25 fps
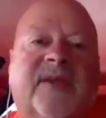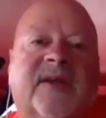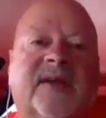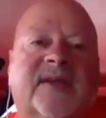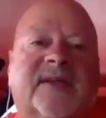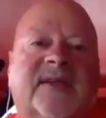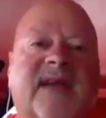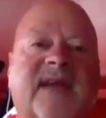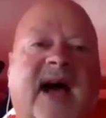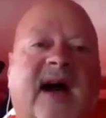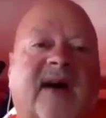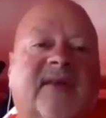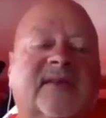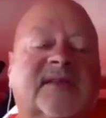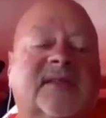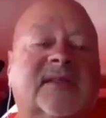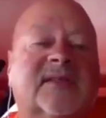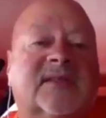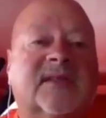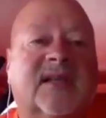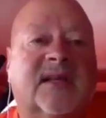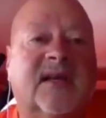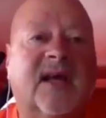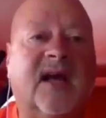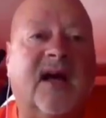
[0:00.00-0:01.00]

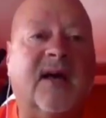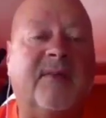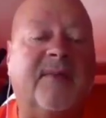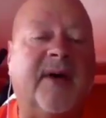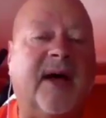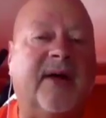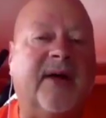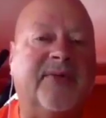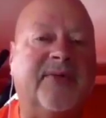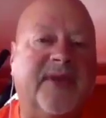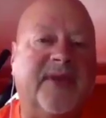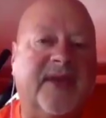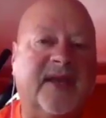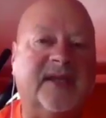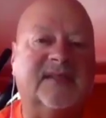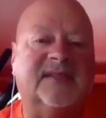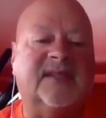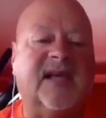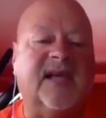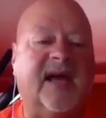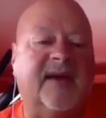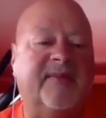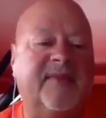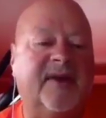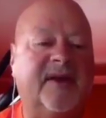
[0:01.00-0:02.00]
doubts about the
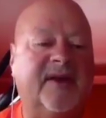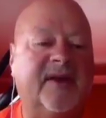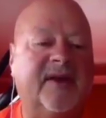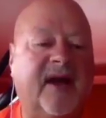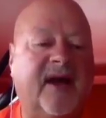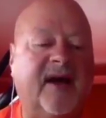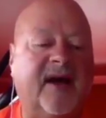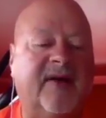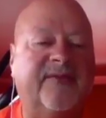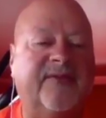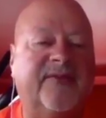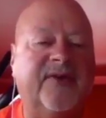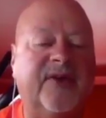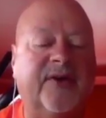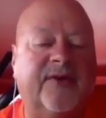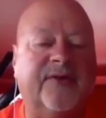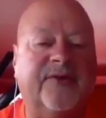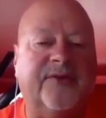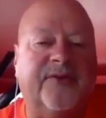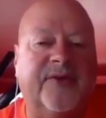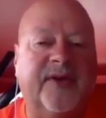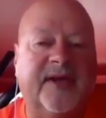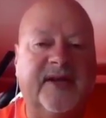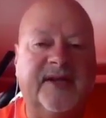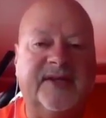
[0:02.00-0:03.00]
assignment, feel
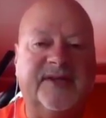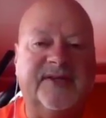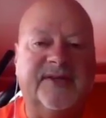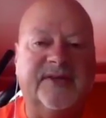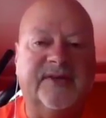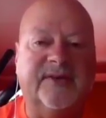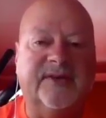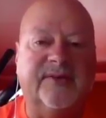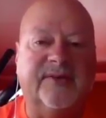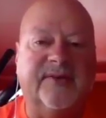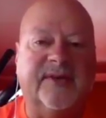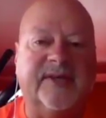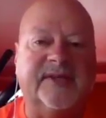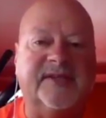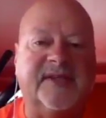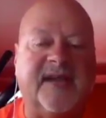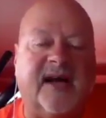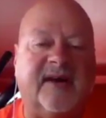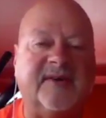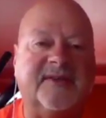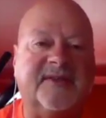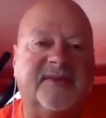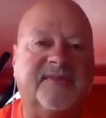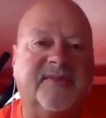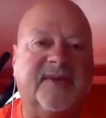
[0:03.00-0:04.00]
free to reach
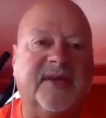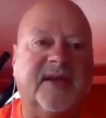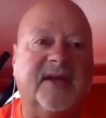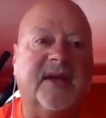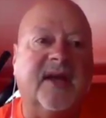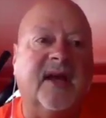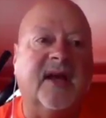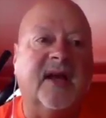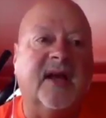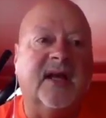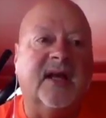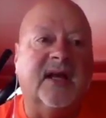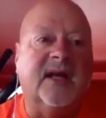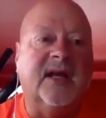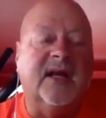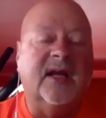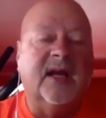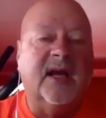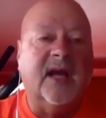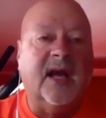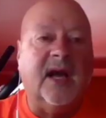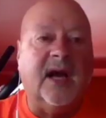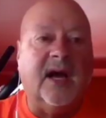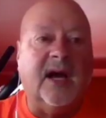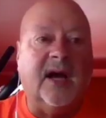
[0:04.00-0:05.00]
out to me
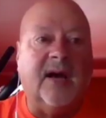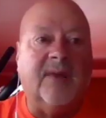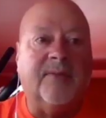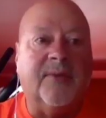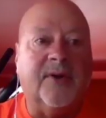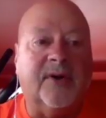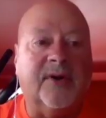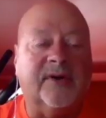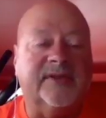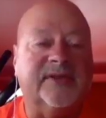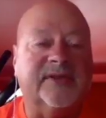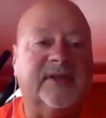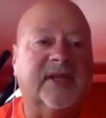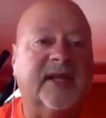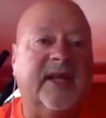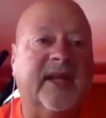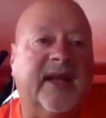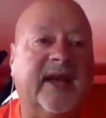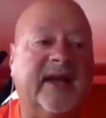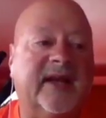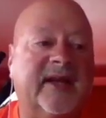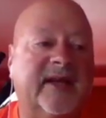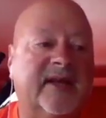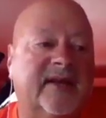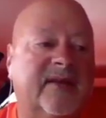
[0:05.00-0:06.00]
personally.
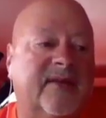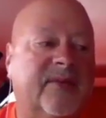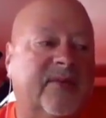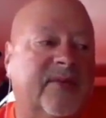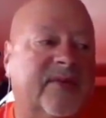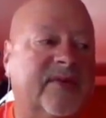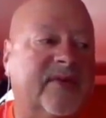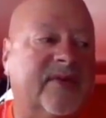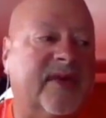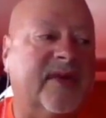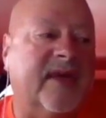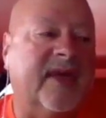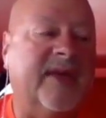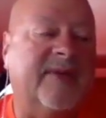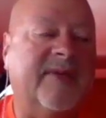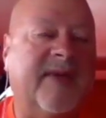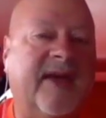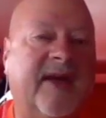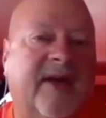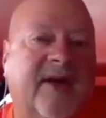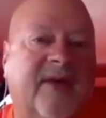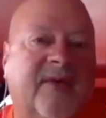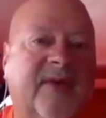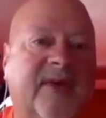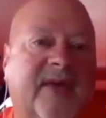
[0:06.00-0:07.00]
I can
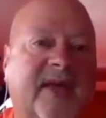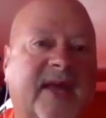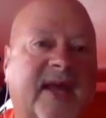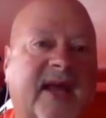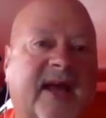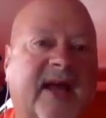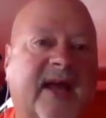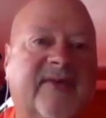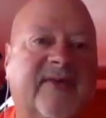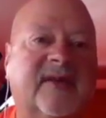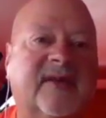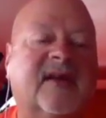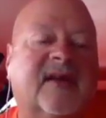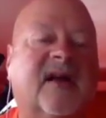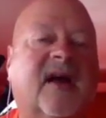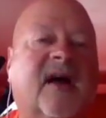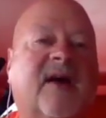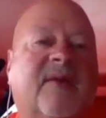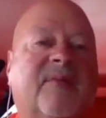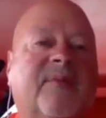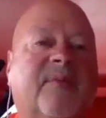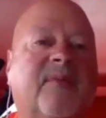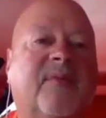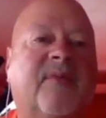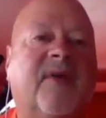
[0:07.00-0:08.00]
email. We can have
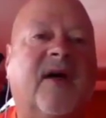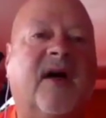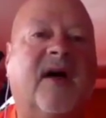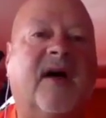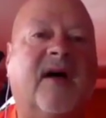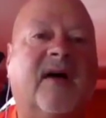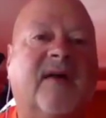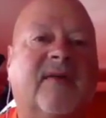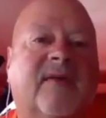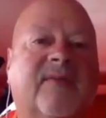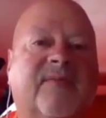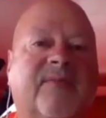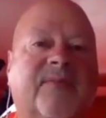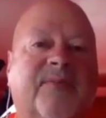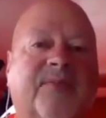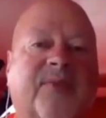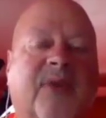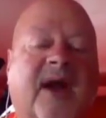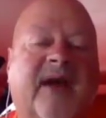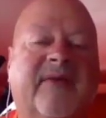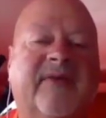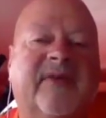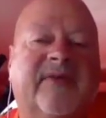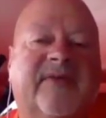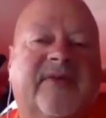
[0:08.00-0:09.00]
a
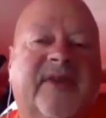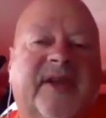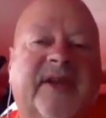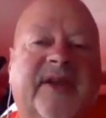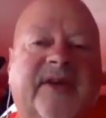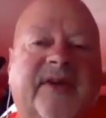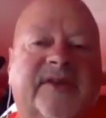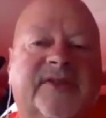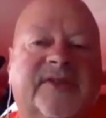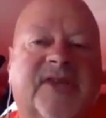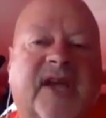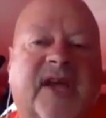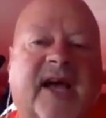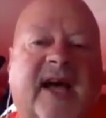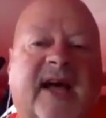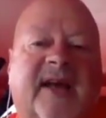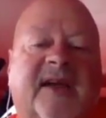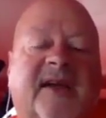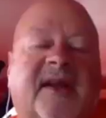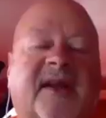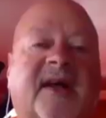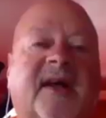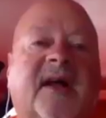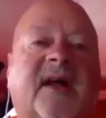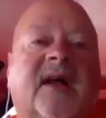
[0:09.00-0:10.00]
private video chat
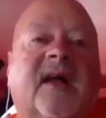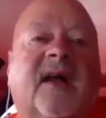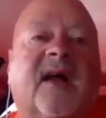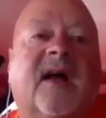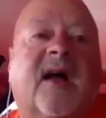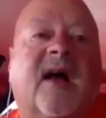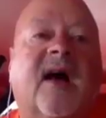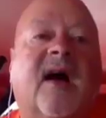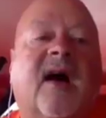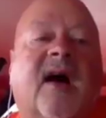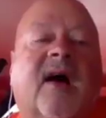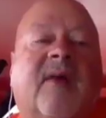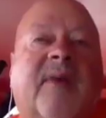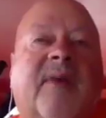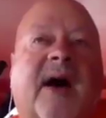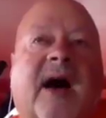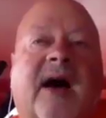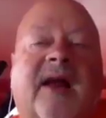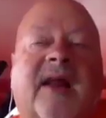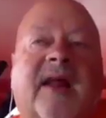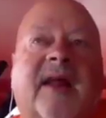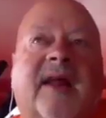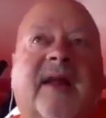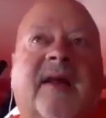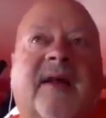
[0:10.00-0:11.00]

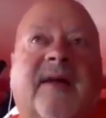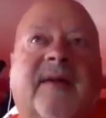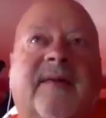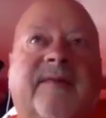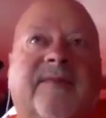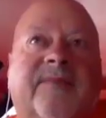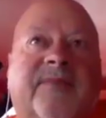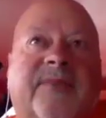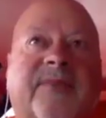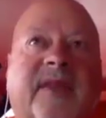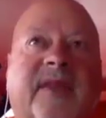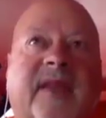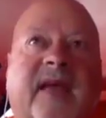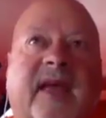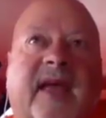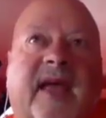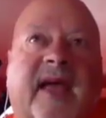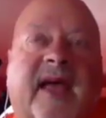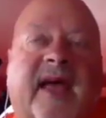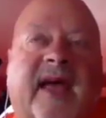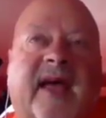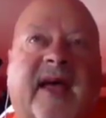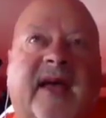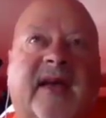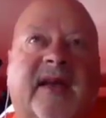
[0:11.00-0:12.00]
about it.
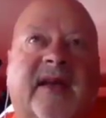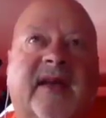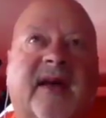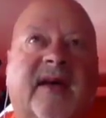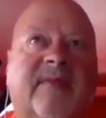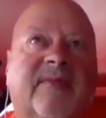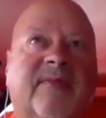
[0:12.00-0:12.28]
And